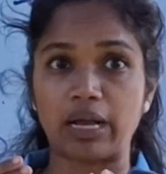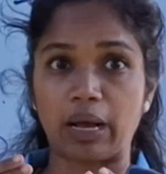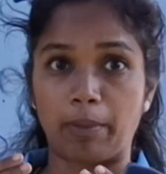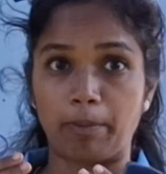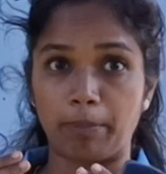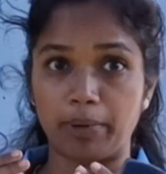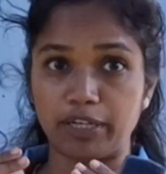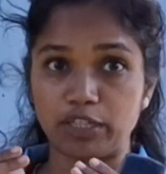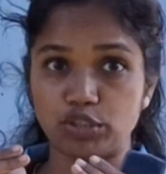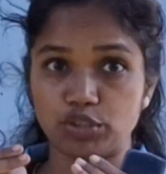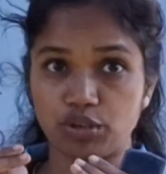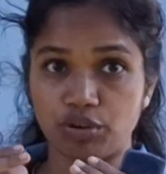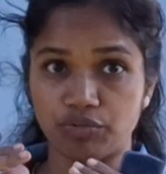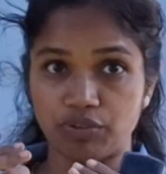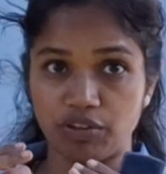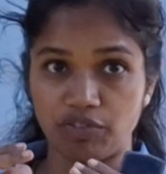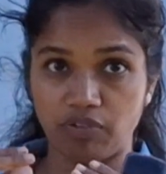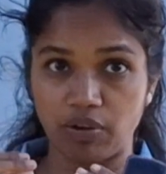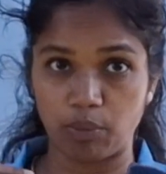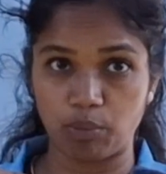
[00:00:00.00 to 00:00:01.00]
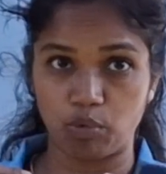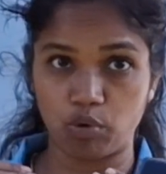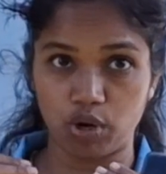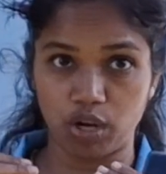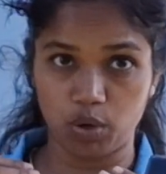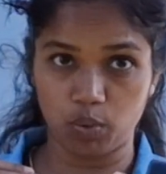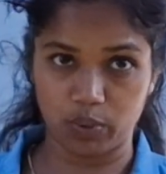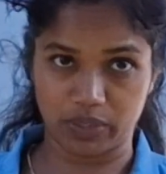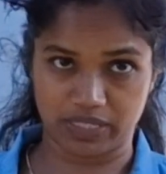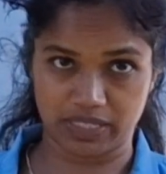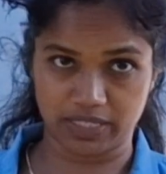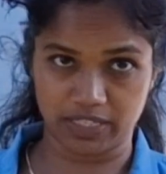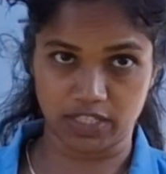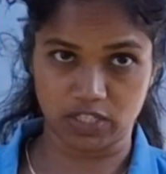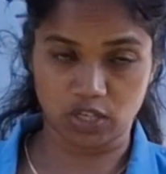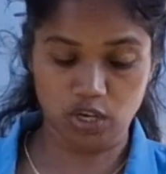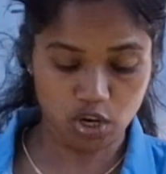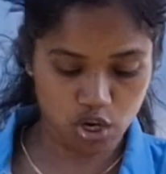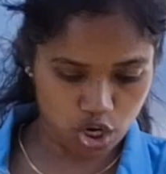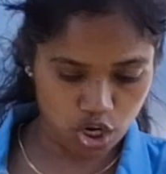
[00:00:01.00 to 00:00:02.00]
compression of the femoral
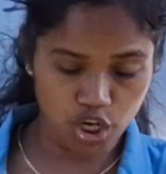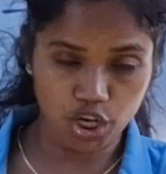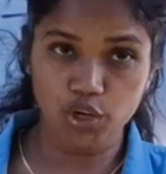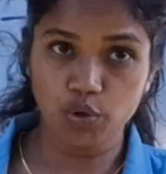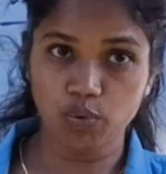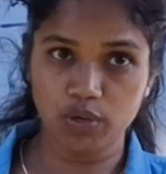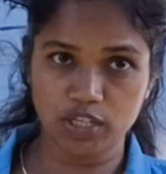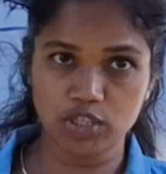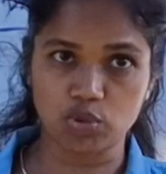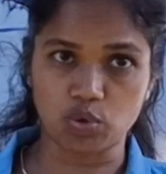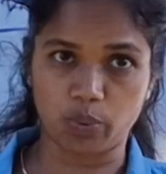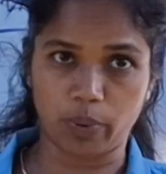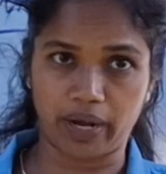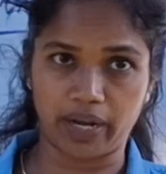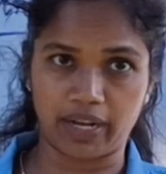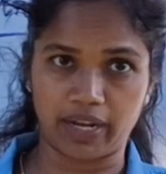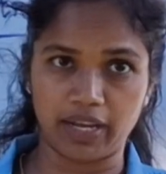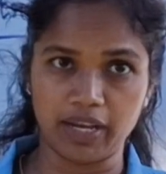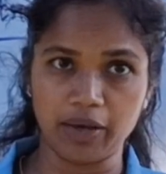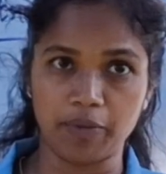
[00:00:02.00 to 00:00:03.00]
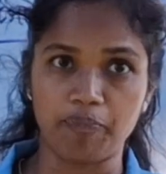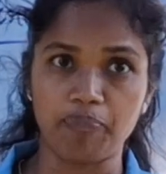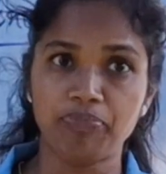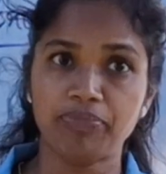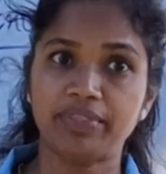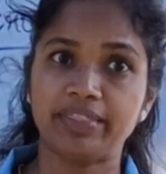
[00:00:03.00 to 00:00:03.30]
vessels during squatting,